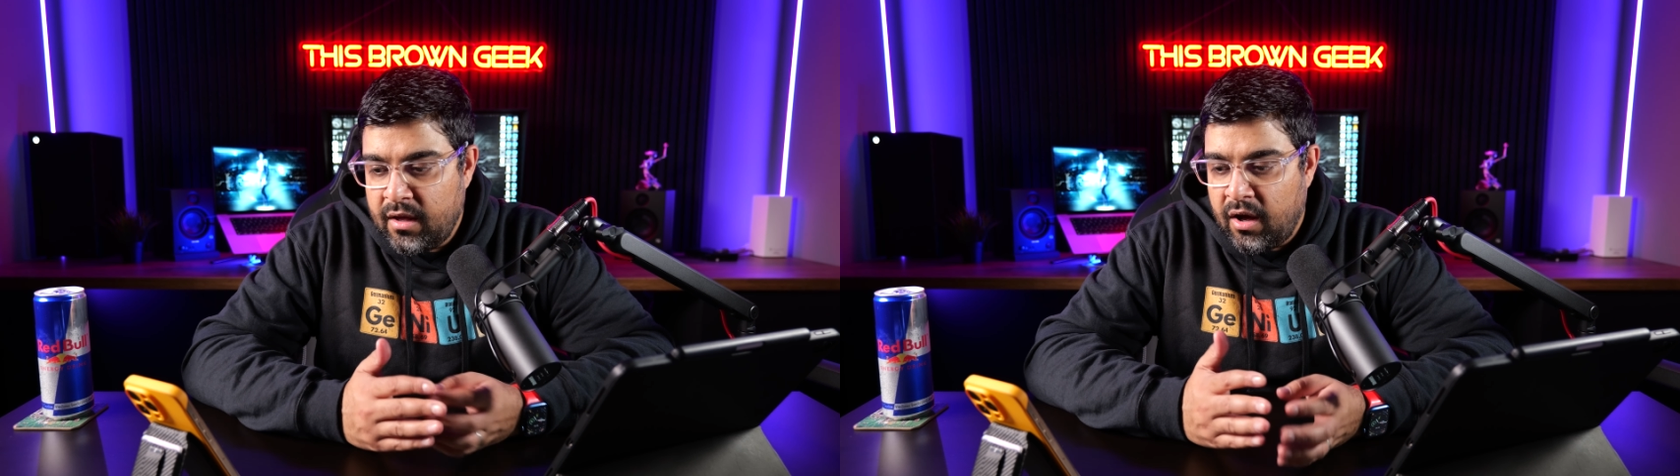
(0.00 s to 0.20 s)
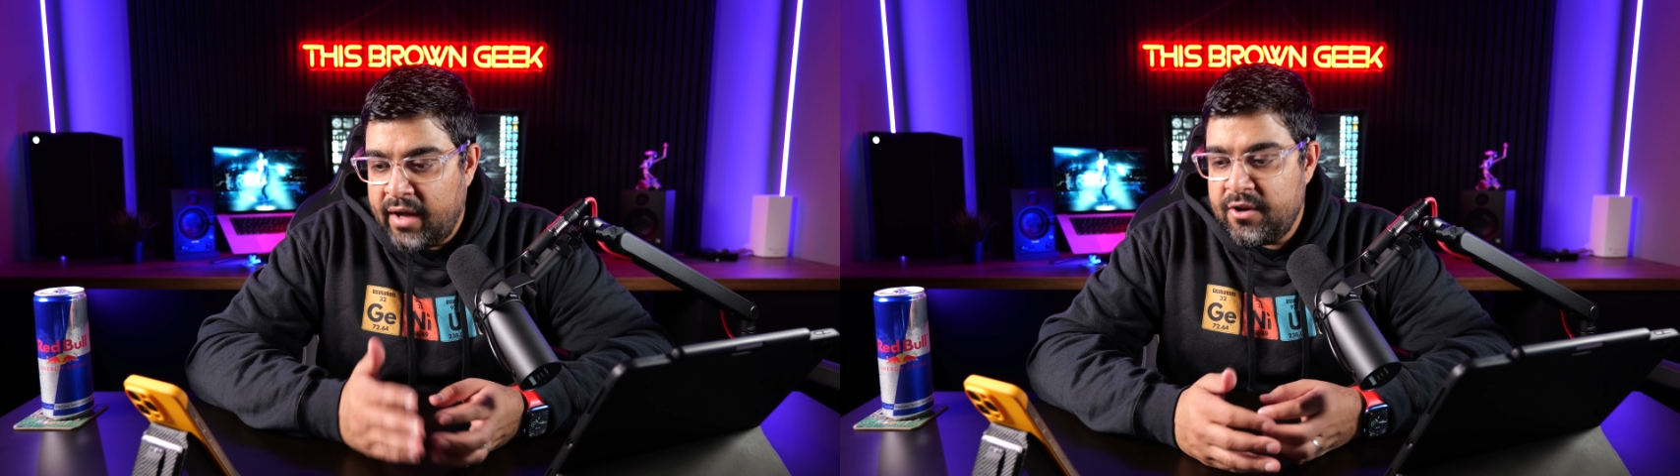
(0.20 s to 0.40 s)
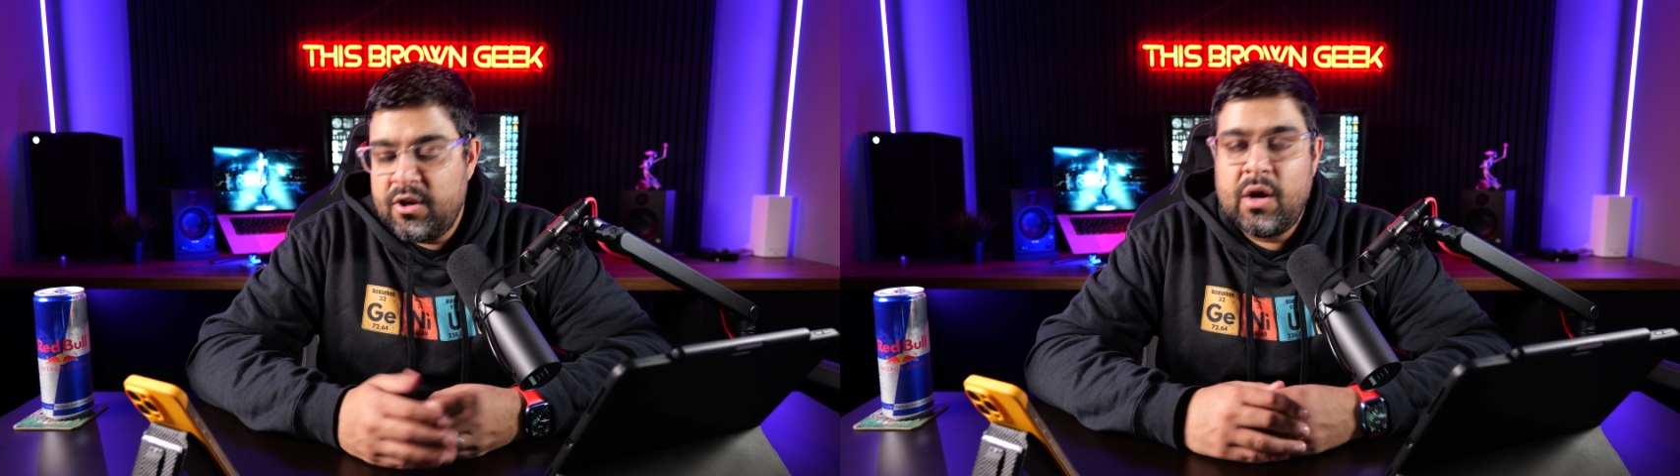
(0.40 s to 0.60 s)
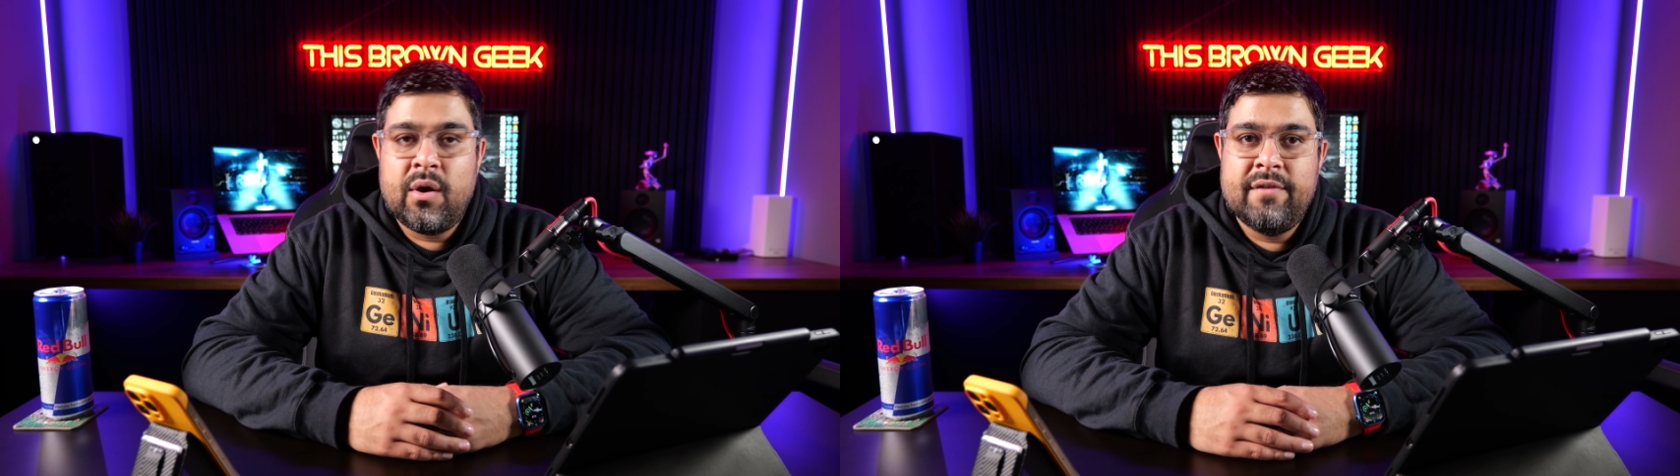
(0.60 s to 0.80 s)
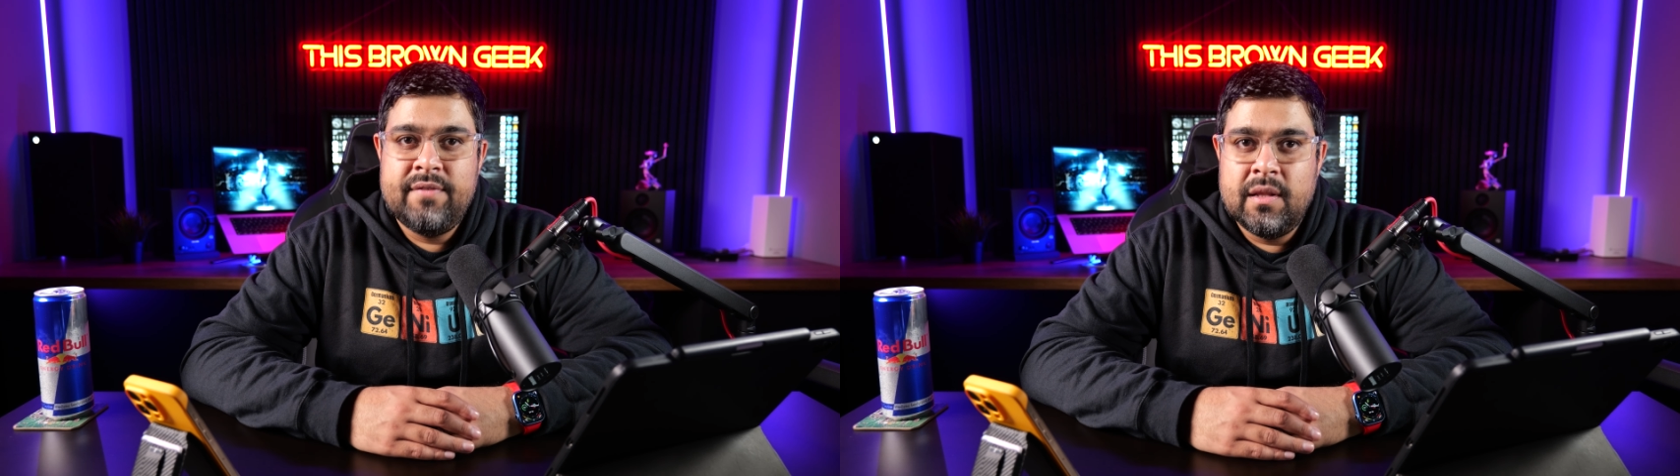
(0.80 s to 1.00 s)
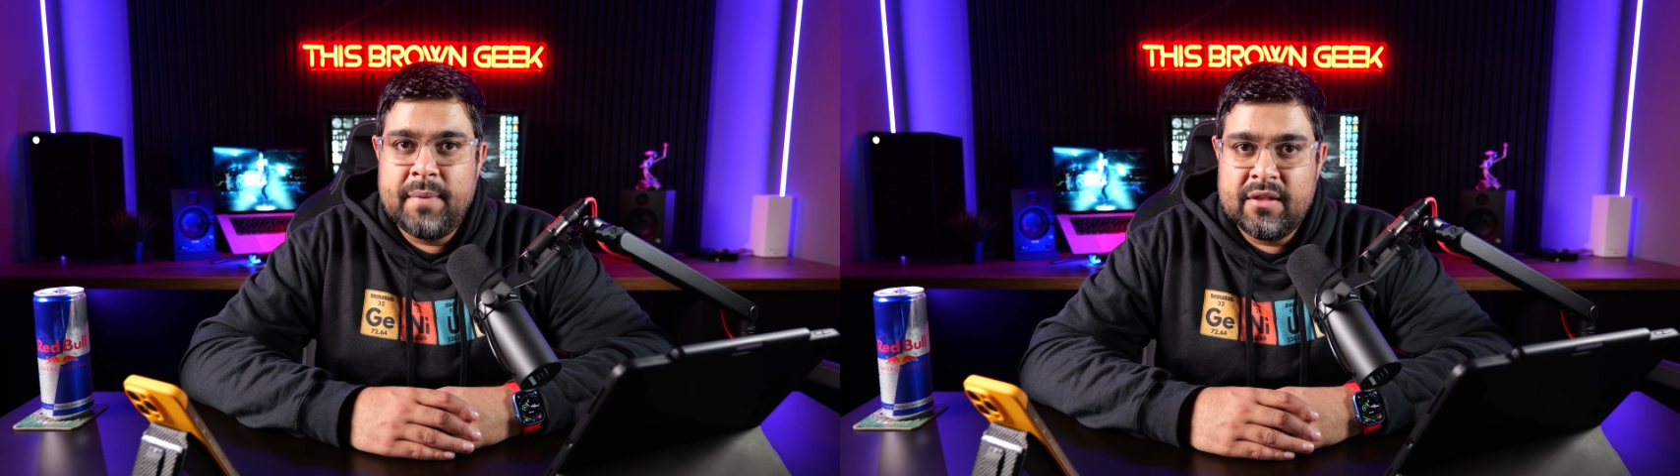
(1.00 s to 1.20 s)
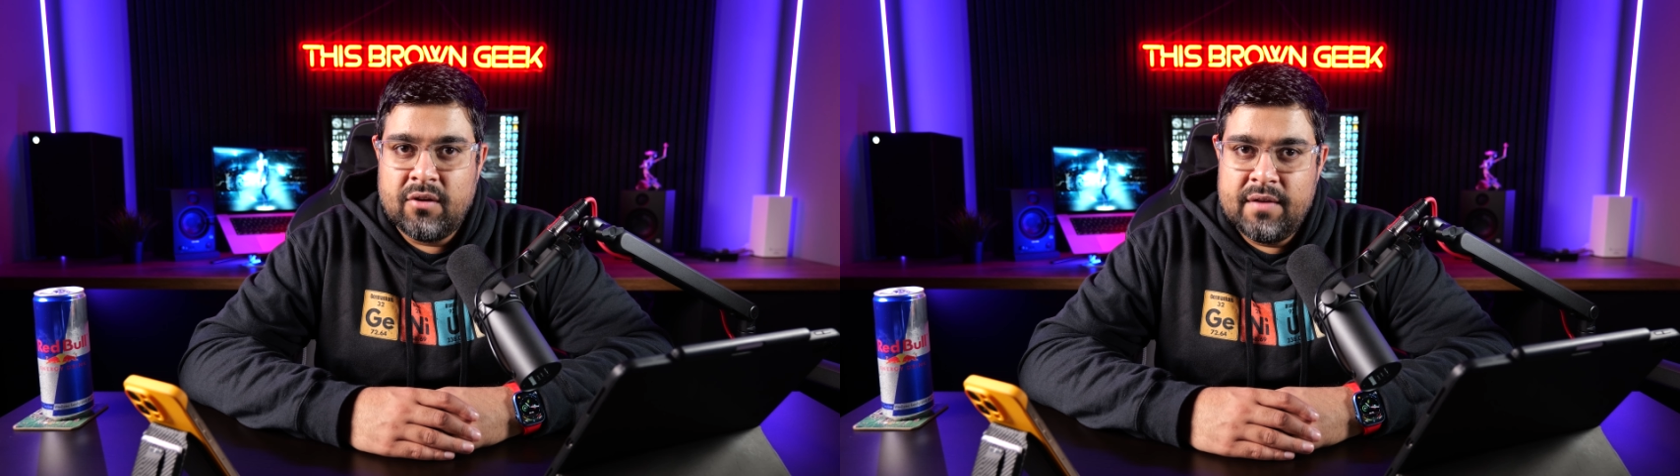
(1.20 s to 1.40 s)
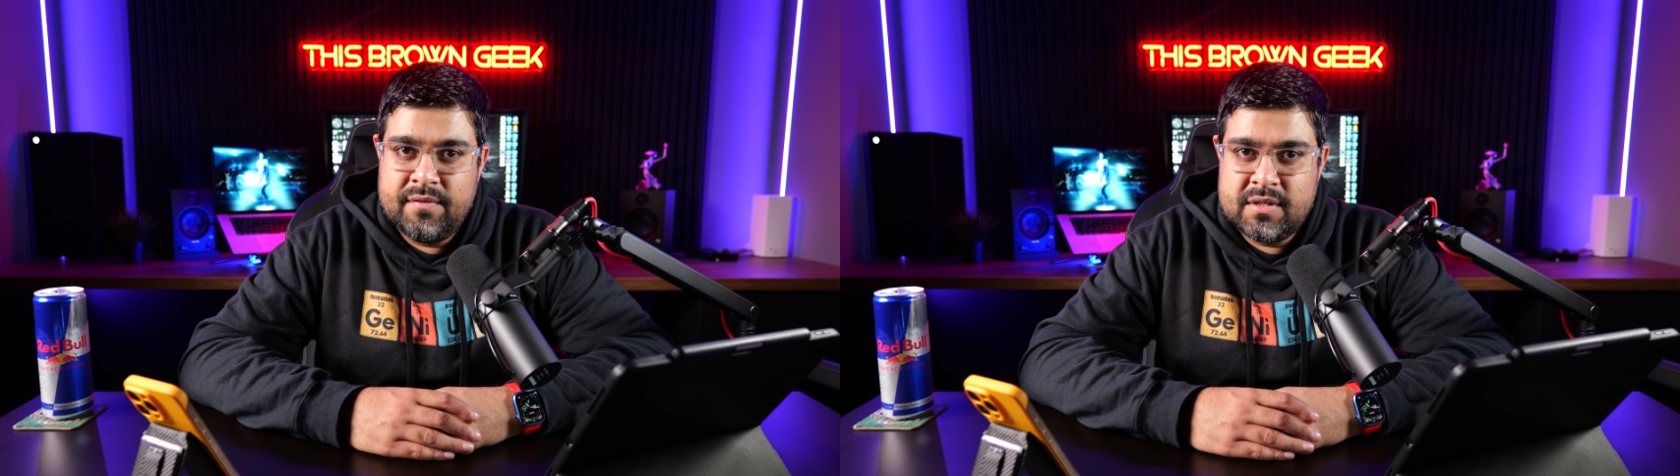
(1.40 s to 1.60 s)
I don't know how I feel about the
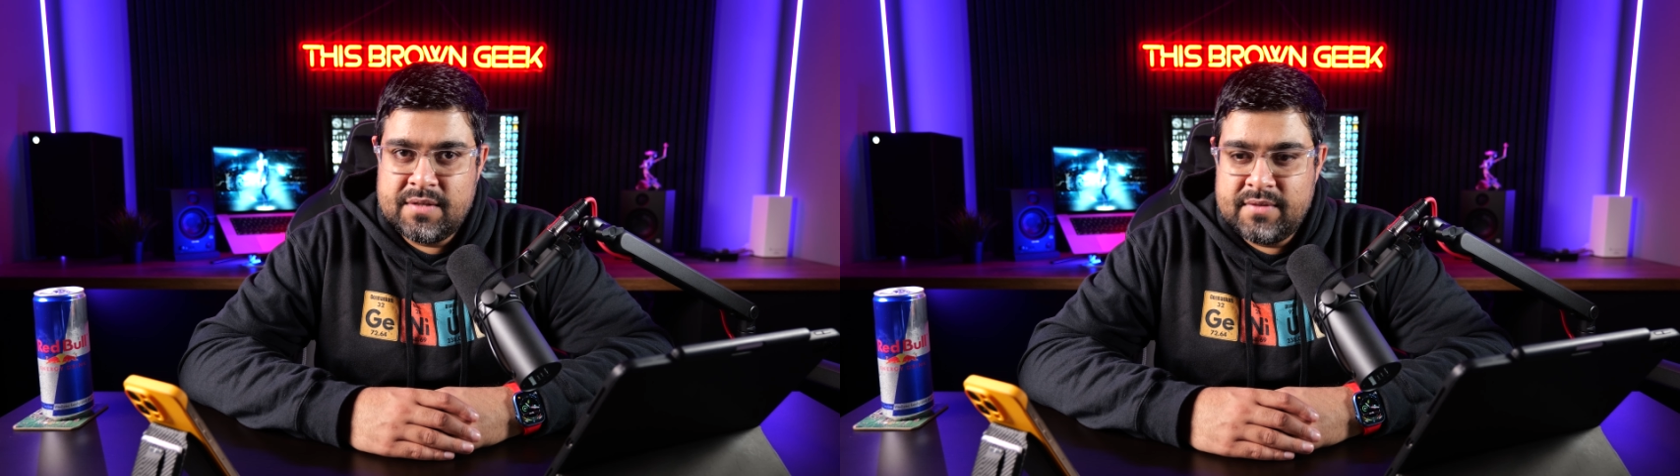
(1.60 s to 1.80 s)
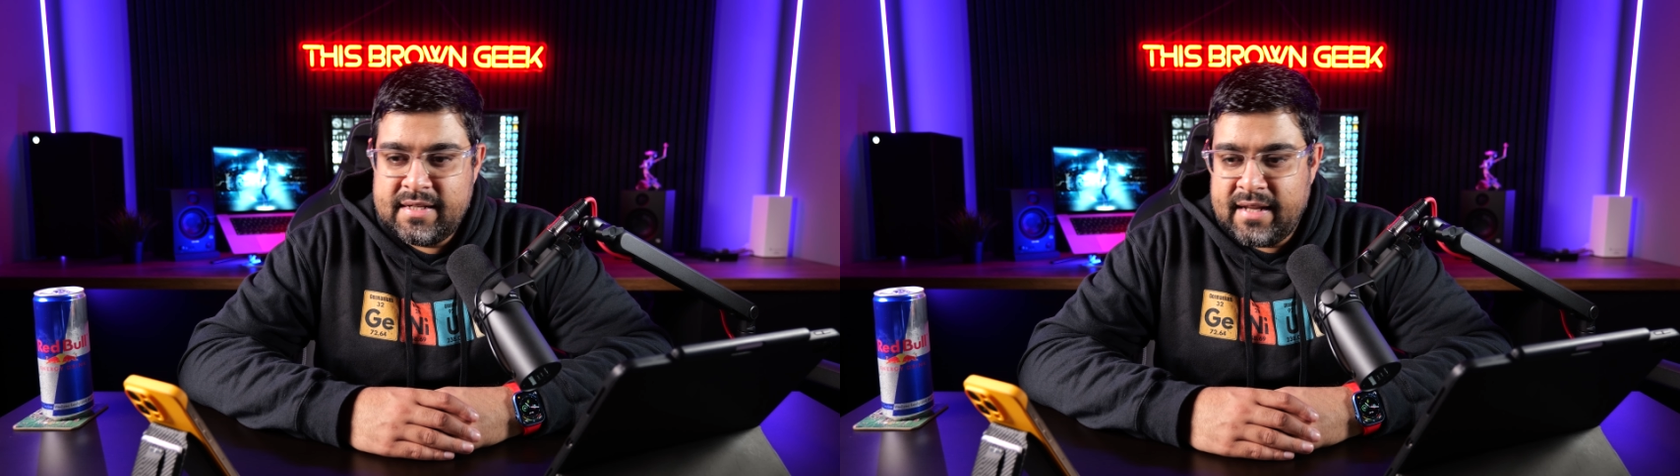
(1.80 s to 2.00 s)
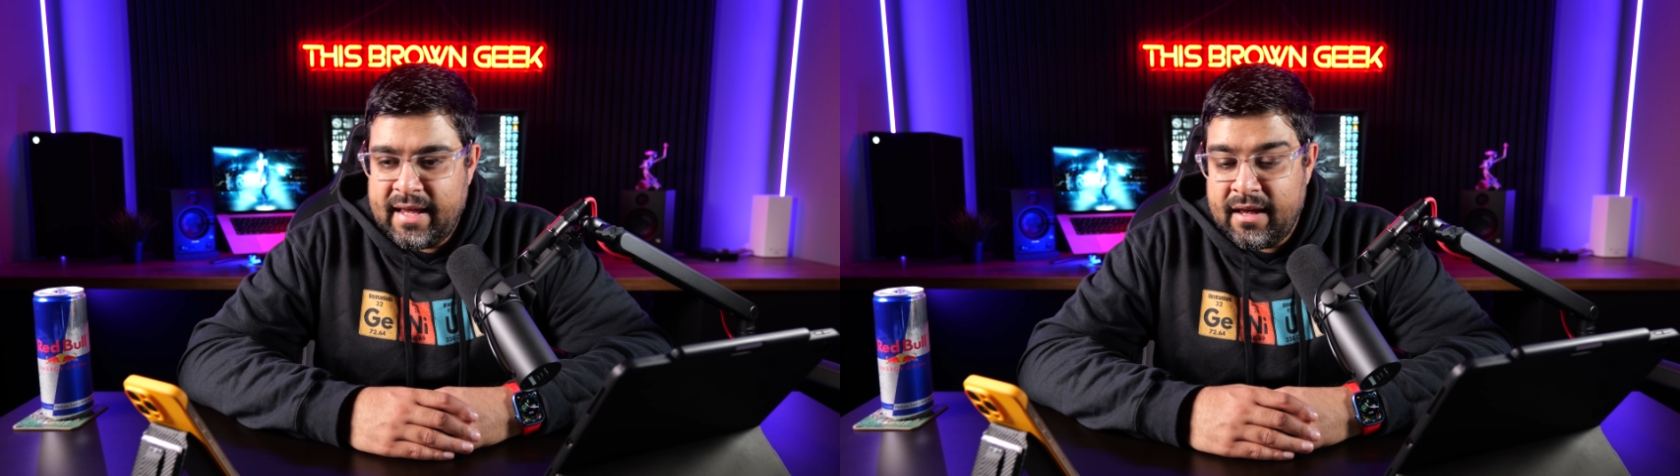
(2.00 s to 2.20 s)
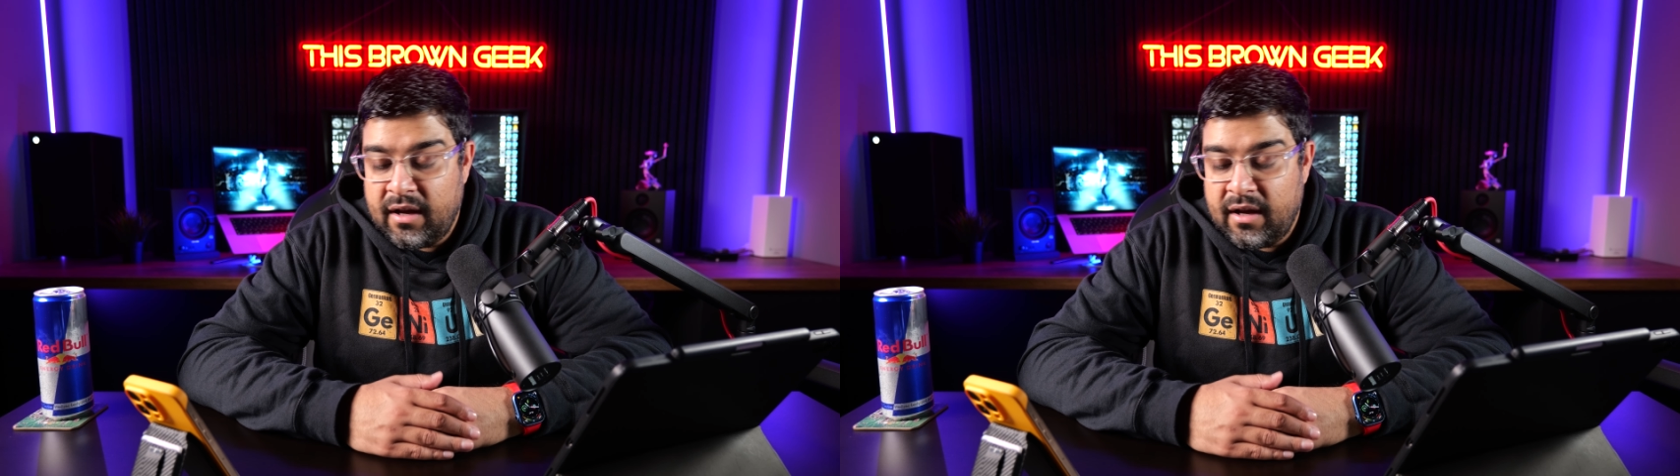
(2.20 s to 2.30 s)
iPhone 17 Air.